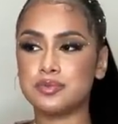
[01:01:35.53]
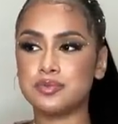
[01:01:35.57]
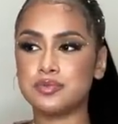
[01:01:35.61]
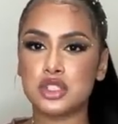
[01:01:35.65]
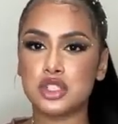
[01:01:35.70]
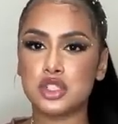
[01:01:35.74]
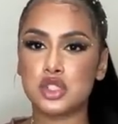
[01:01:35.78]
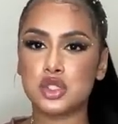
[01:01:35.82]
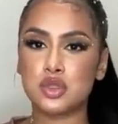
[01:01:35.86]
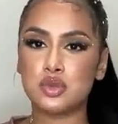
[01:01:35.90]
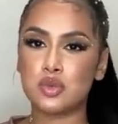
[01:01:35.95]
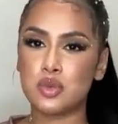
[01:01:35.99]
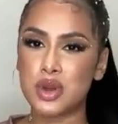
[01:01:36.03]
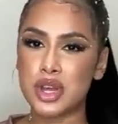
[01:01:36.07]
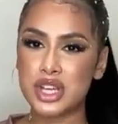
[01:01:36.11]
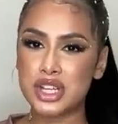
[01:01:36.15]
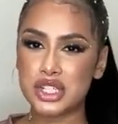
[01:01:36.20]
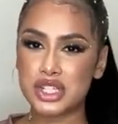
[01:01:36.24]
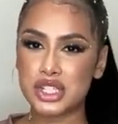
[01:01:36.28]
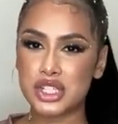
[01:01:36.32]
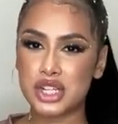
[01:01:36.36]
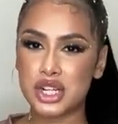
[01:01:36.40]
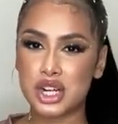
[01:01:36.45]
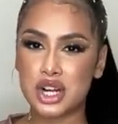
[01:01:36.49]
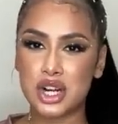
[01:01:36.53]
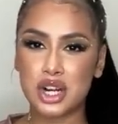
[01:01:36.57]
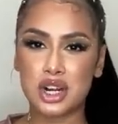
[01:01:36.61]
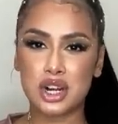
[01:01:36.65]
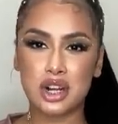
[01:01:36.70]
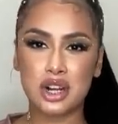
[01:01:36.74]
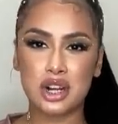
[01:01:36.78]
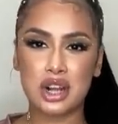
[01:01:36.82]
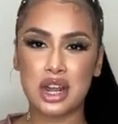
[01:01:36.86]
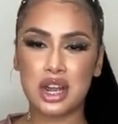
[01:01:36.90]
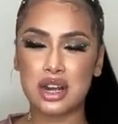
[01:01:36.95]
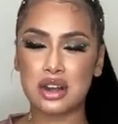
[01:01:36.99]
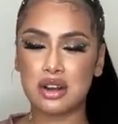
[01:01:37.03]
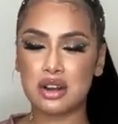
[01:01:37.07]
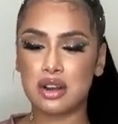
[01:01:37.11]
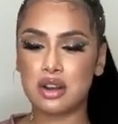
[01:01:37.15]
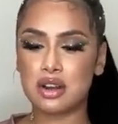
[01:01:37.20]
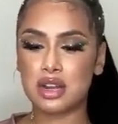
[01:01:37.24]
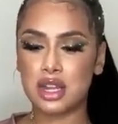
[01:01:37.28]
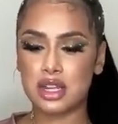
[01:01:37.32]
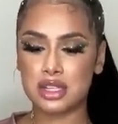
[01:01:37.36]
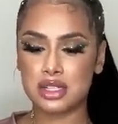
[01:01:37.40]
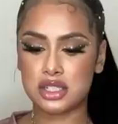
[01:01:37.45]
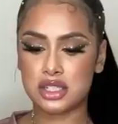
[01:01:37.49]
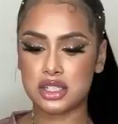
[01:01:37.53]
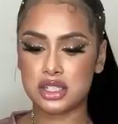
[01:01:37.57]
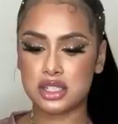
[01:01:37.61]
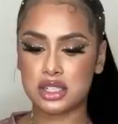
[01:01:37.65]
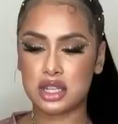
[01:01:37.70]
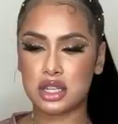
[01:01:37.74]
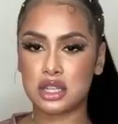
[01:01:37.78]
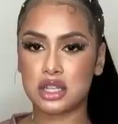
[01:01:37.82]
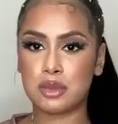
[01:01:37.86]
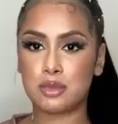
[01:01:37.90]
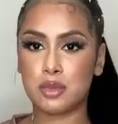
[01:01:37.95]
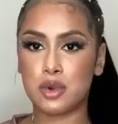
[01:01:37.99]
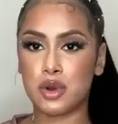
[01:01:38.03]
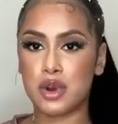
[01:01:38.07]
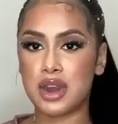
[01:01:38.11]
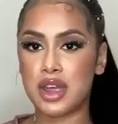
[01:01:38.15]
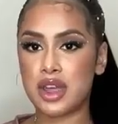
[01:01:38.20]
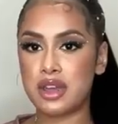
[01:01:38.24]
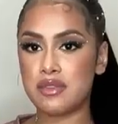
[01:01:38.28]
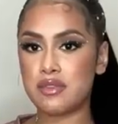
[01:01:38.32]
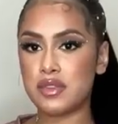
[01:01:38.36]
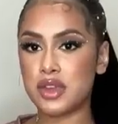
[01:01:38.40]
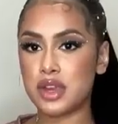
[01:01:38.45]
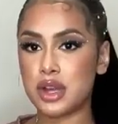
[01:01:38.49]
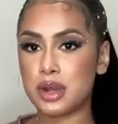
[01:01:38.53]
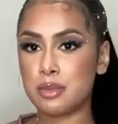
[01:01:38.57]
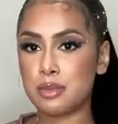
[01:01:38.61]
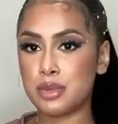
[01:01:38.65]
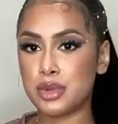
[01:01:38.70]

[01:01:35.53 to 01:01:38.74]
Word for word: sweatshirt, I don't know, like just something more heavier,